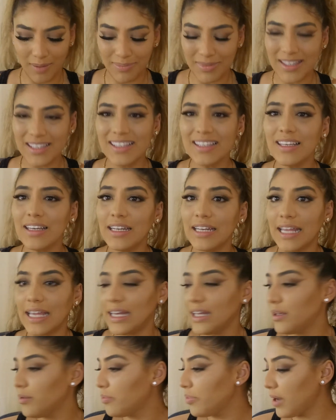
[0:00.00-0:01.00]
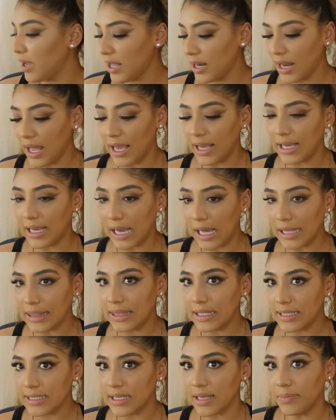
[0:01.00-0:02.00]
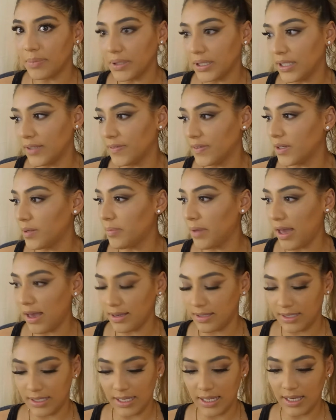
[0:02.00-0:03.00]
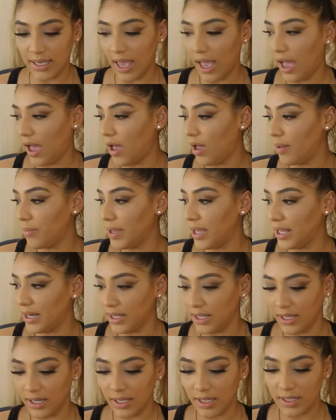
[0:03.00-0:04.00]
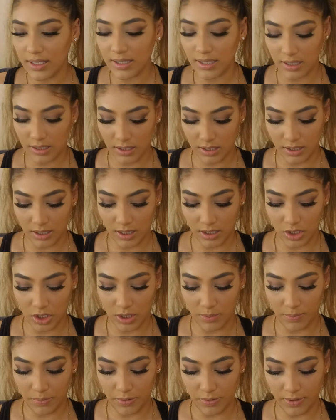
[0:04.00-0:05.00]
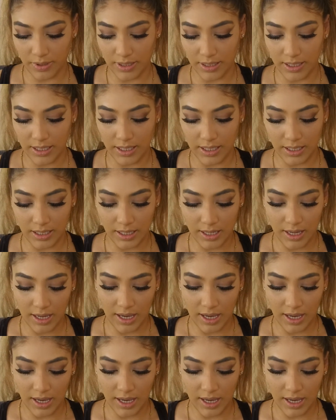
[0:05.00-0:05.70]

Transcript: This is a Canadian brand. I got this, I believe, in a Boxy, and it is such a pretty,